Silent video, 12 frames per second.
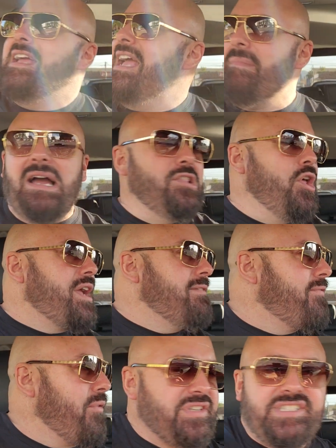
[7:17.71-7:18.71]
Am I
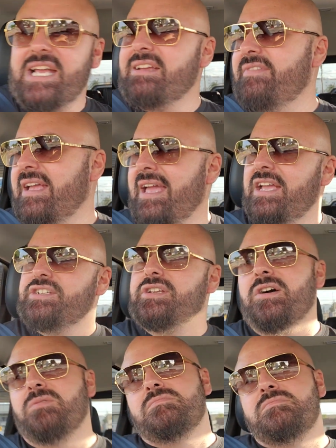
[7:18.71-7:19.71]
looking for a second vacation
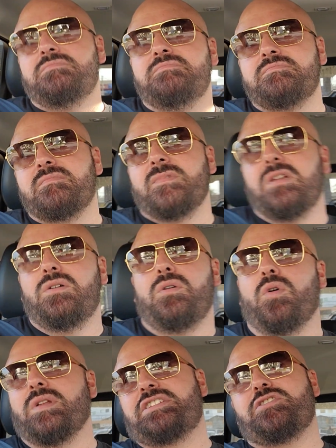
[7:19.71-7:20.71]
home?
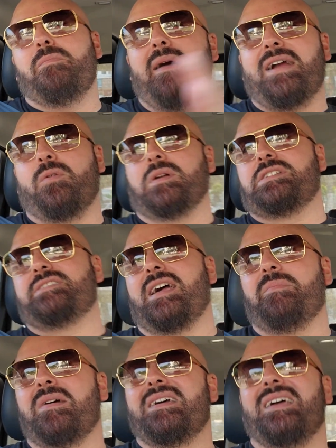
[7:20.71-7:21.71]
Or let's go back one
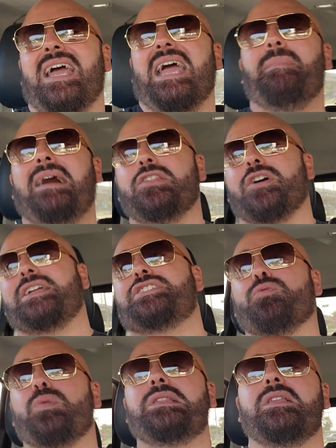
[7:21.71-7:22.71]
step. Am I looking
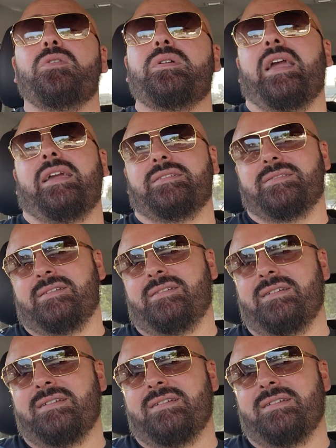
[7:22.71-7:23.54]
to relocate?